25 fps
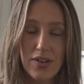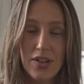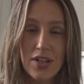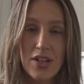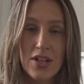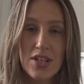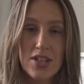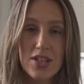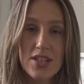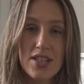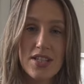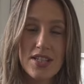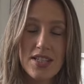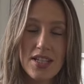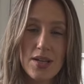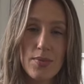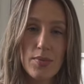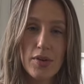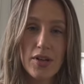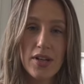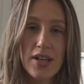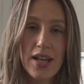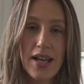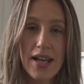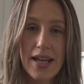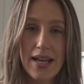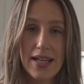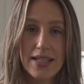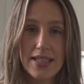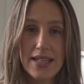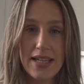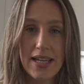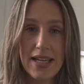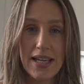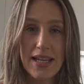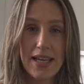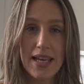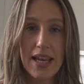So this time we're going to add
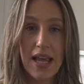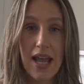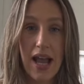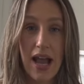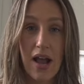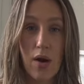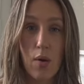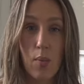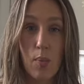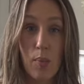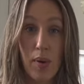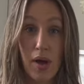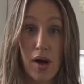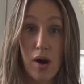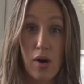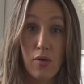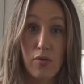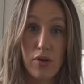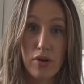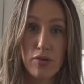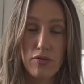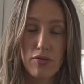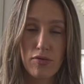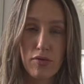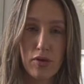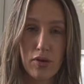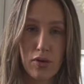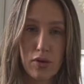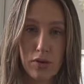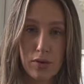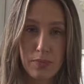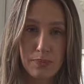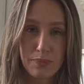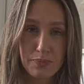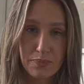in our pelvic floor.